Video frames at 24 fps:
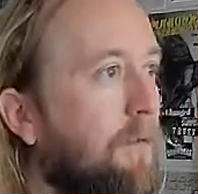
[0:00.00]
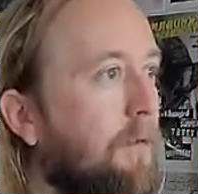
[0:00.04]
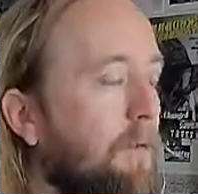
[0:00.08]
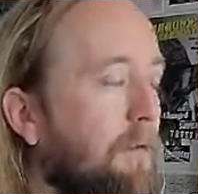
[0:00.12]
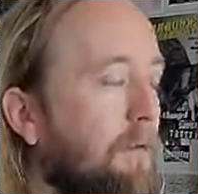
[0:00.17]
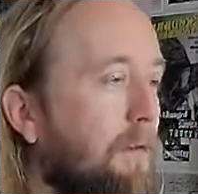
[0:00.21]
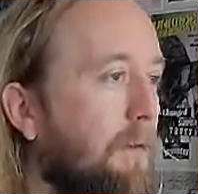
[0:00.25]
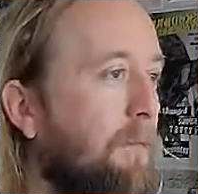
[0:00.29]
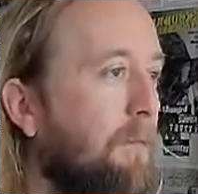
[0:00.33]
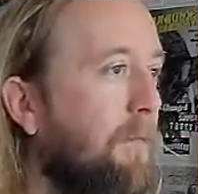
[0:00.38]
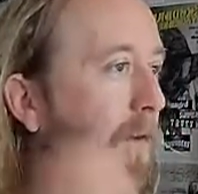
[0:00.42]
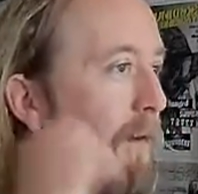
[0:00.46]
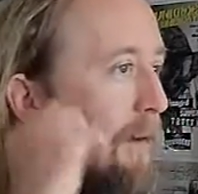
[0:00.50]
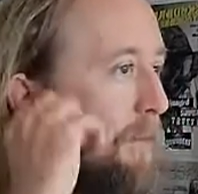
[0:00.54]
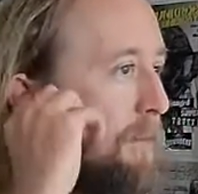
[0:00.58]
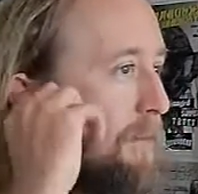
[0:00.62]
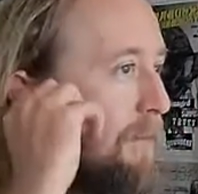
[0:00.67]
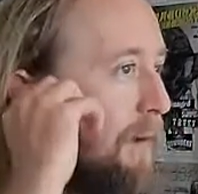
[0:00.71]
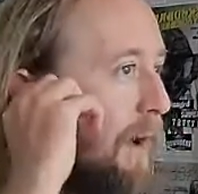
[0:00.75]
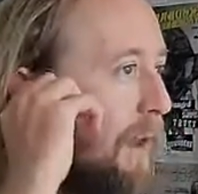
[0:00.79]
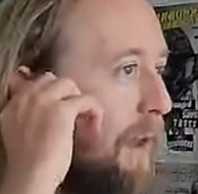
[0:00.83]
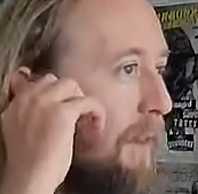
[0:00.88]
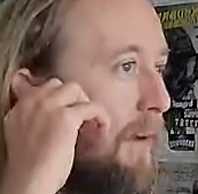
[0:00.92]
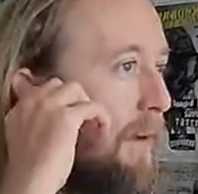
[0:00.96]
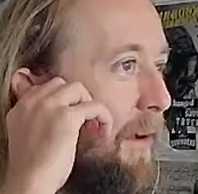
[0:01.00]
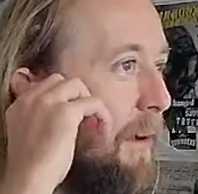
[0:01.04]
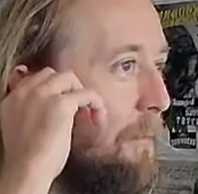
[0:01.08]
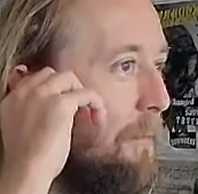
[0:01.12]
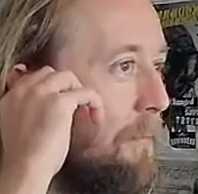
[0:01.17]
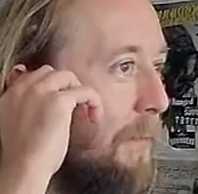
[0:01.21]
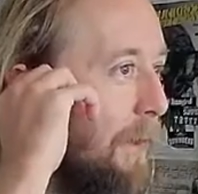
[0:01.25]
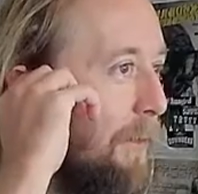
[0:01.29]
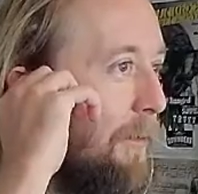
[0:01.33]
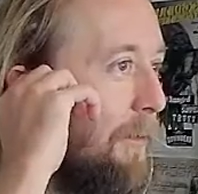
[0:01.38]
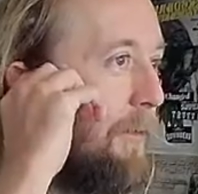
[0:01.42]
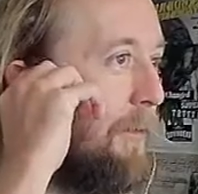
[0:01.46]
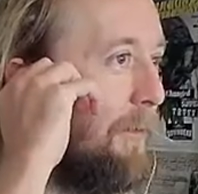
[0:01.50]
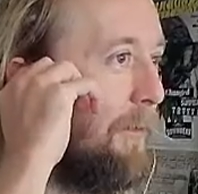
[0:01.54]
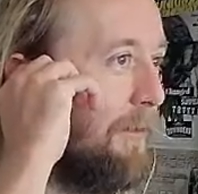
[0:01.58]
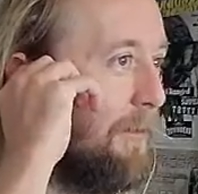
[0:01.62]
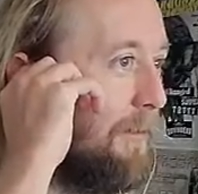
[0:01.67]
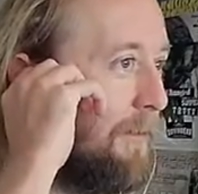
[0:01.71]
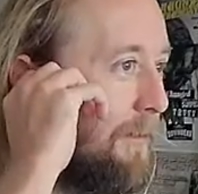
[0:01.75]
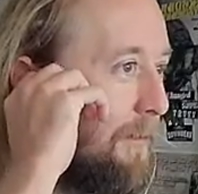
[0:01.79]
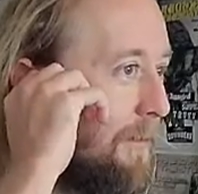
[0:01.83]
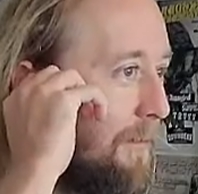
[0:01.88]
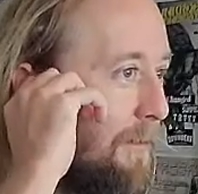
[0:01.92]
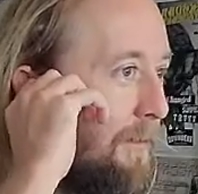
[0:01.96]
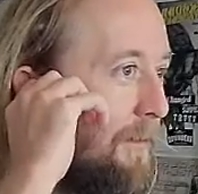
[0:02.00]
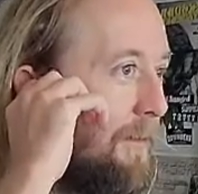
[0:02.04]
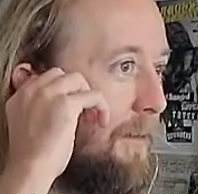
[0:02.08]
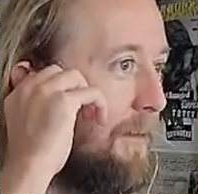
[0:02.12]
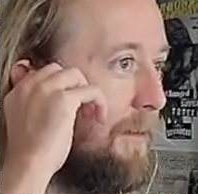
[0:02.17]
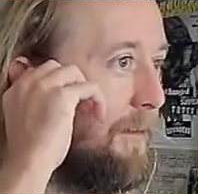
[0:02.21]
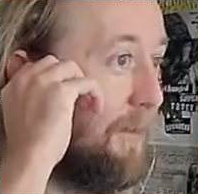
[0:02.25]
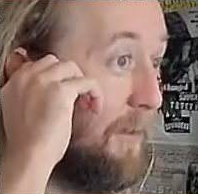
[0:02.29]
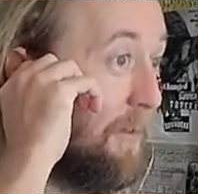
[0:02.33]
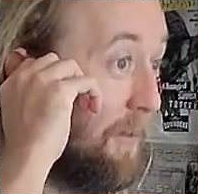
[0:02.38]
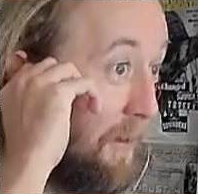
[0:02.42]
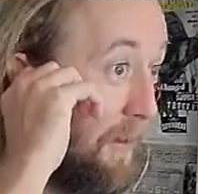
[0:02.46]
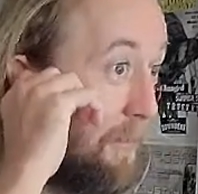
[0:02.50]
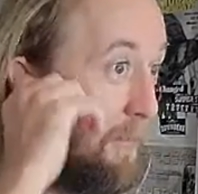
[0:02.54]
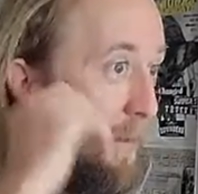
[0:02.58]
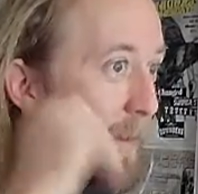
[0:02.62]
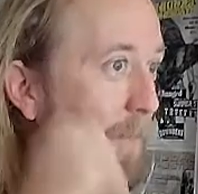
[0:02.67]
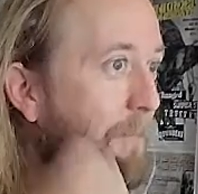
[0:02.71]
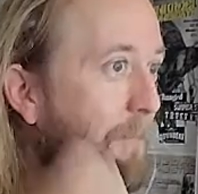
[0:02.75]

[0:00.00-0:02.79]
It becomes kind of like a metal. You know what I mean?